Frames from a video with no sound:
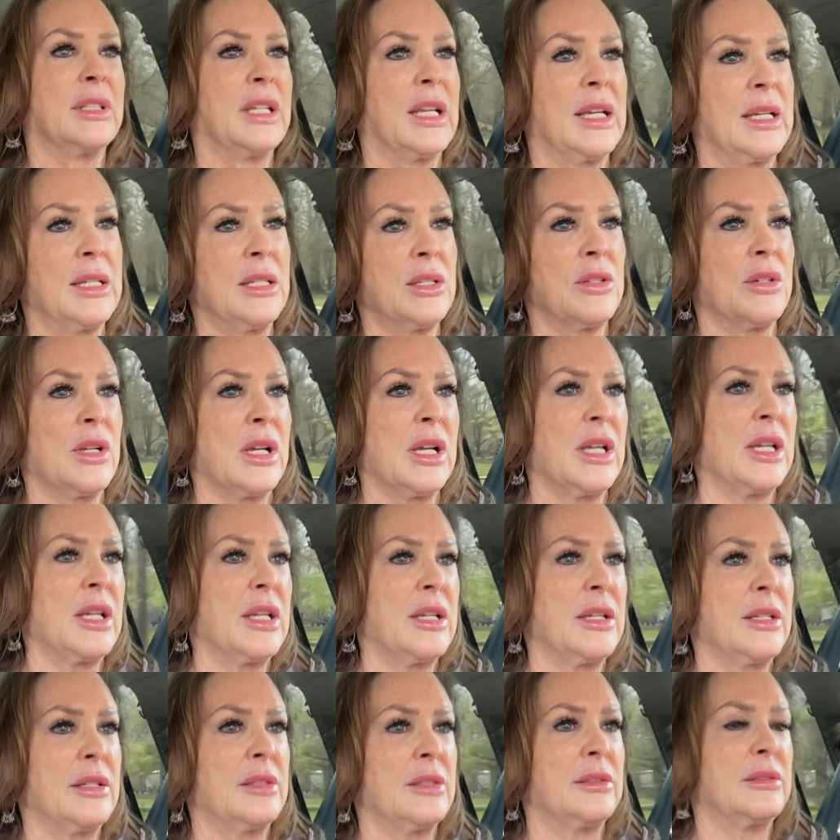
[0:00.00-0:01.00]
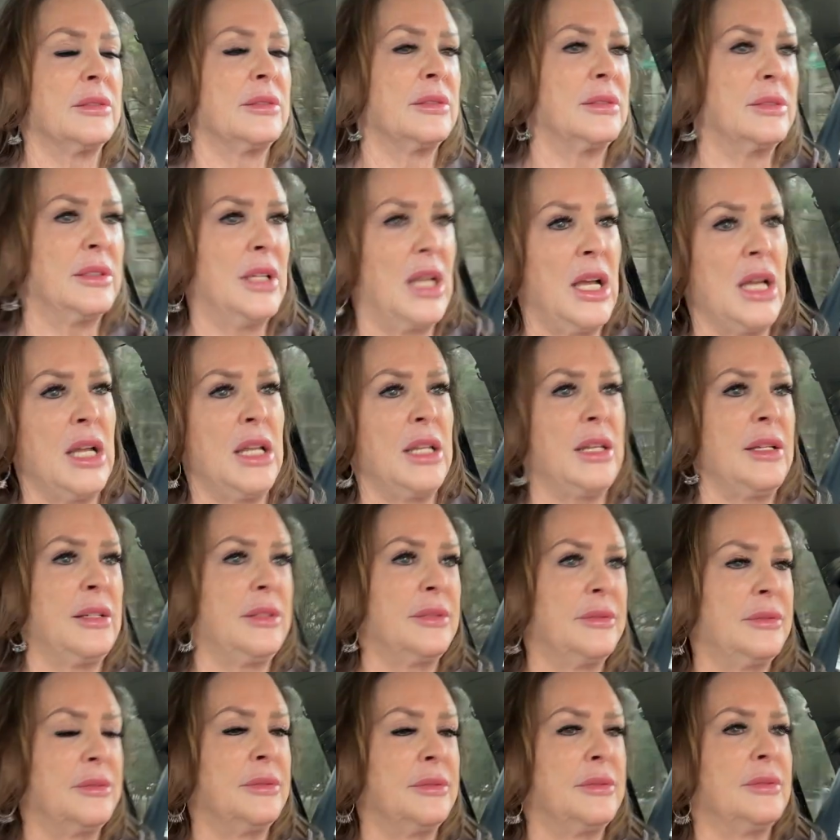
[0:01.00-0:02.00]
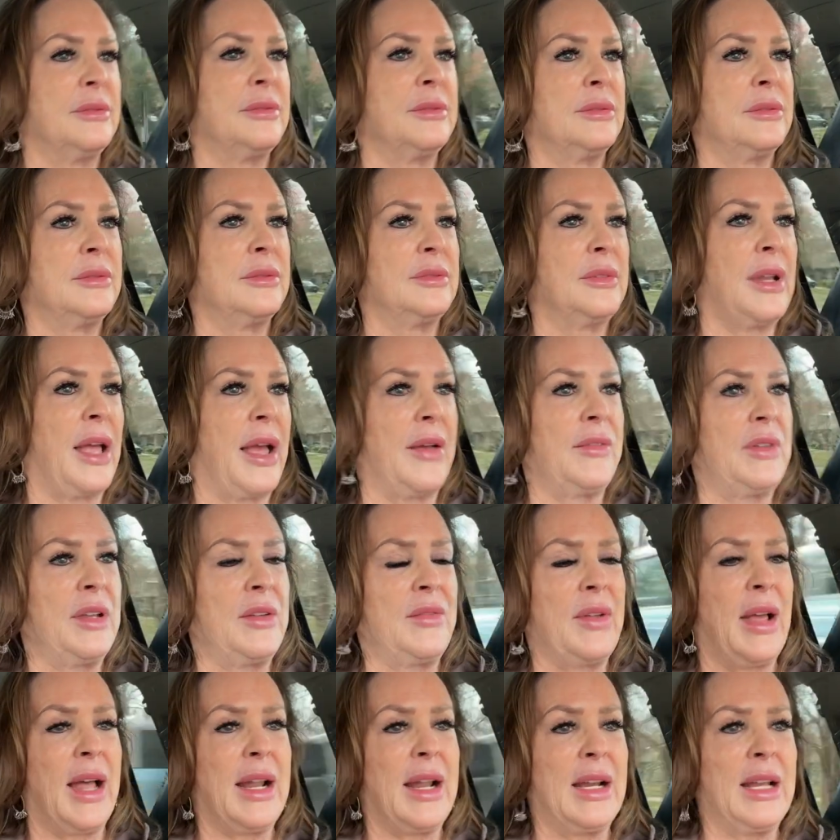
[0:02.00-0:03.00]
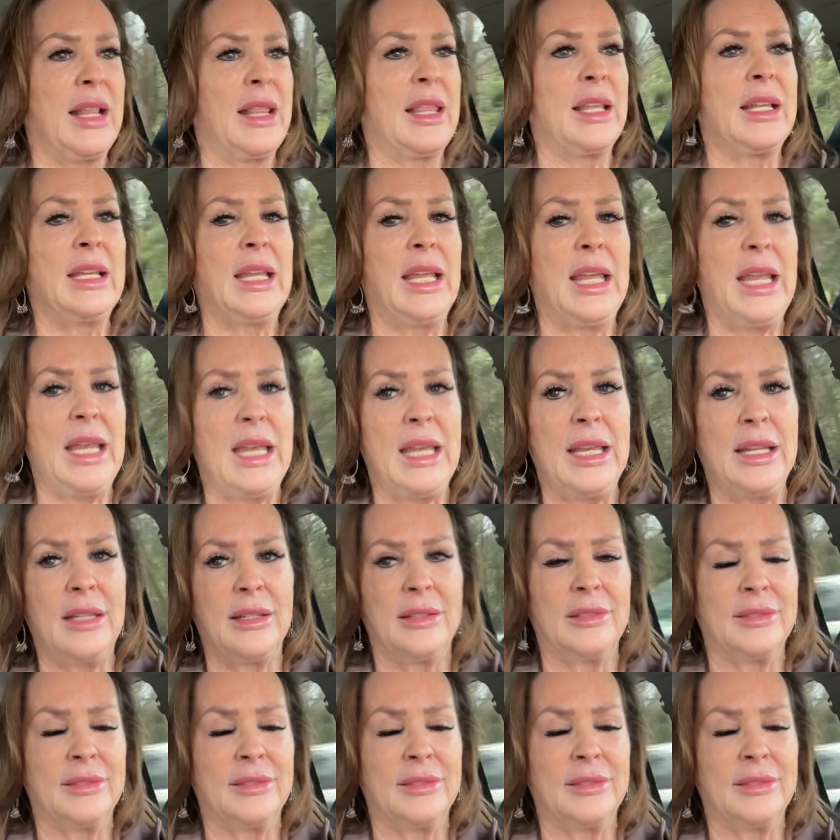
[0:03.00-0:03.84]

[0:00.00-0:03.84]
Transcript: That's right, none haven't even had anything to eat.